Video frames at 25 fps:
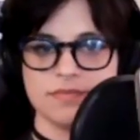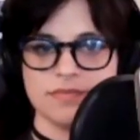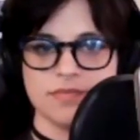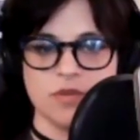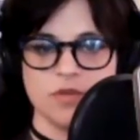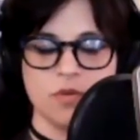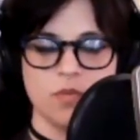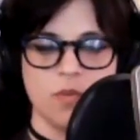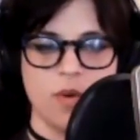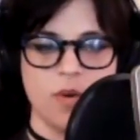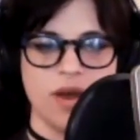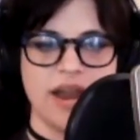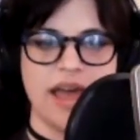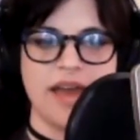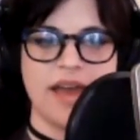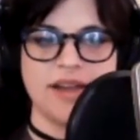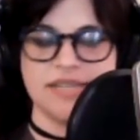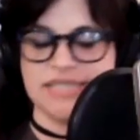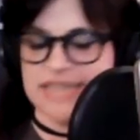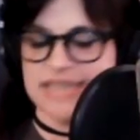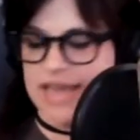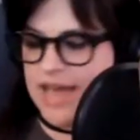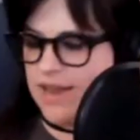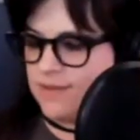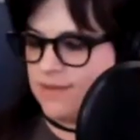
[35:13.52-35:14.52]
One out
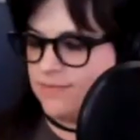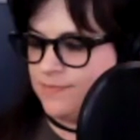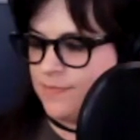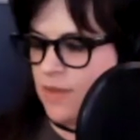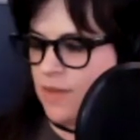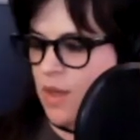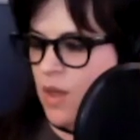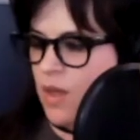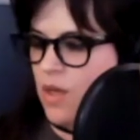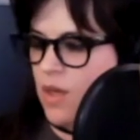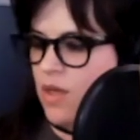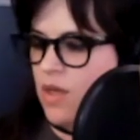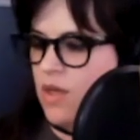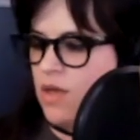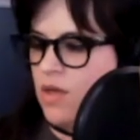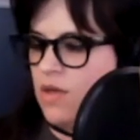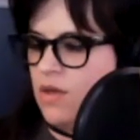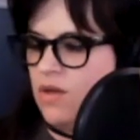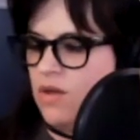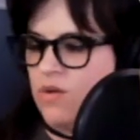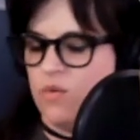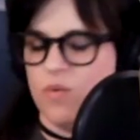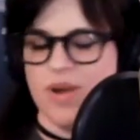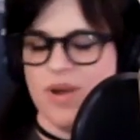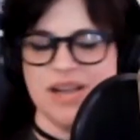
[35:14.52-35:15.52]
of ten.
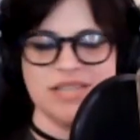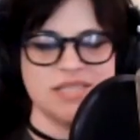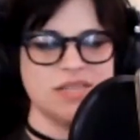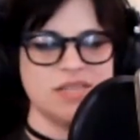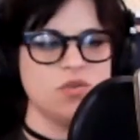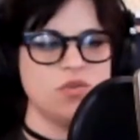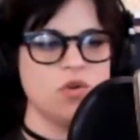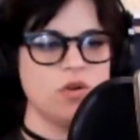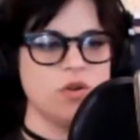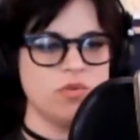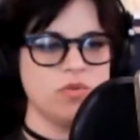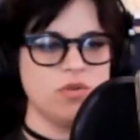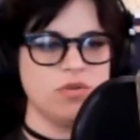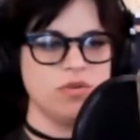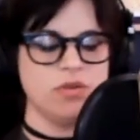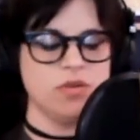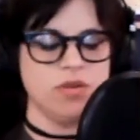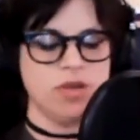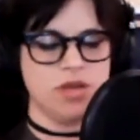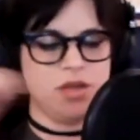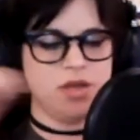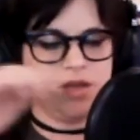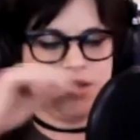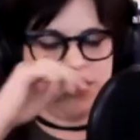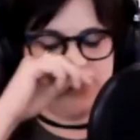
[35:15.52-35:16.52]
What is a normal
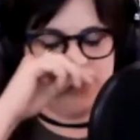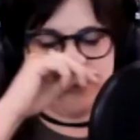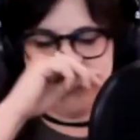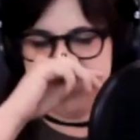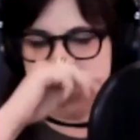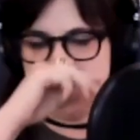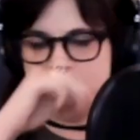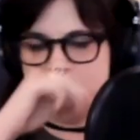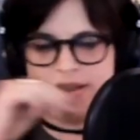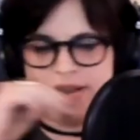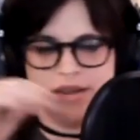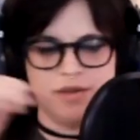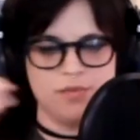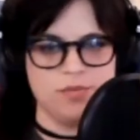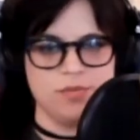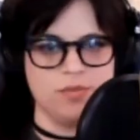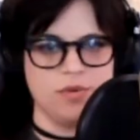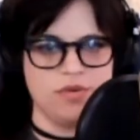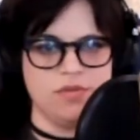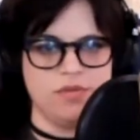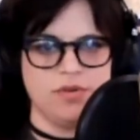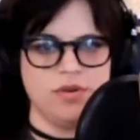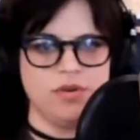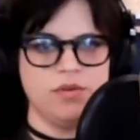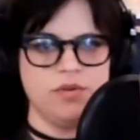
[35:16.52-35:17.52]
uh, gutted?
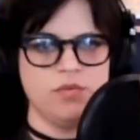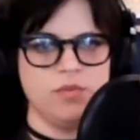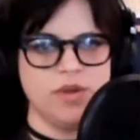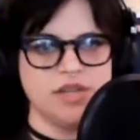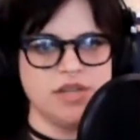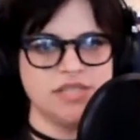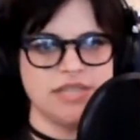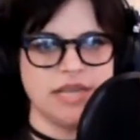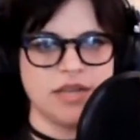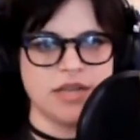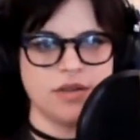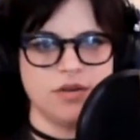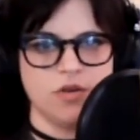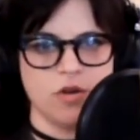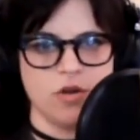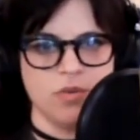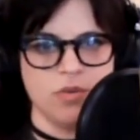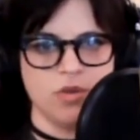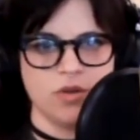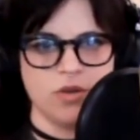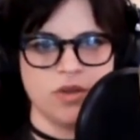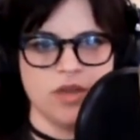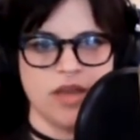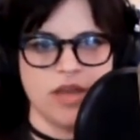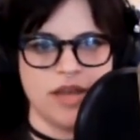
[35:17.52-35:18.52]
Re- what is like a
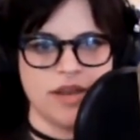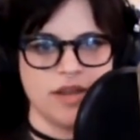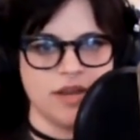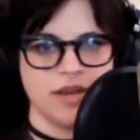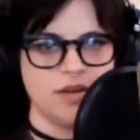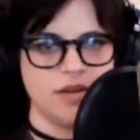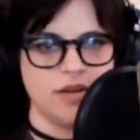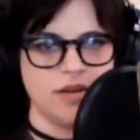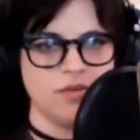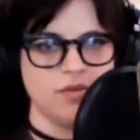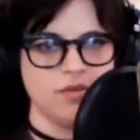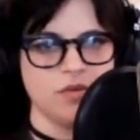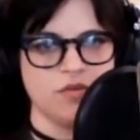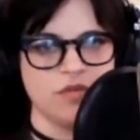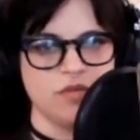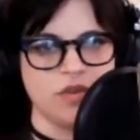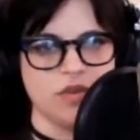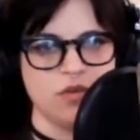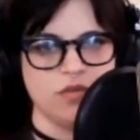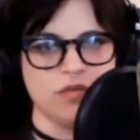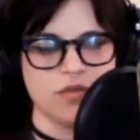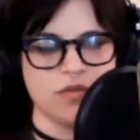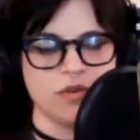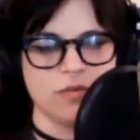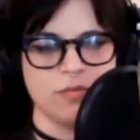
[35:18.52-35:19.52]
normal gutted
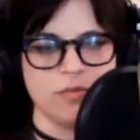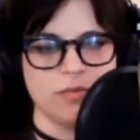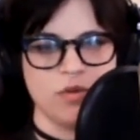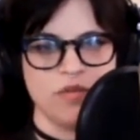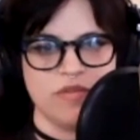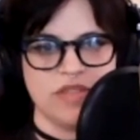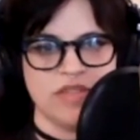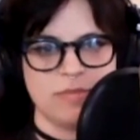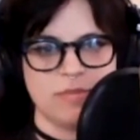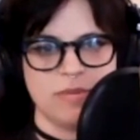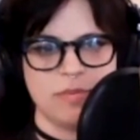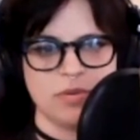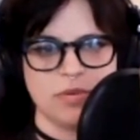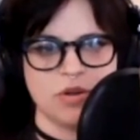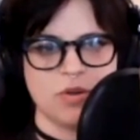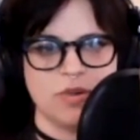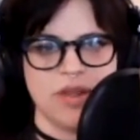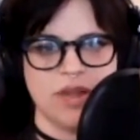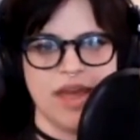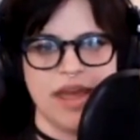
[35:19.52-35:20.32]
review for a movie that people don't so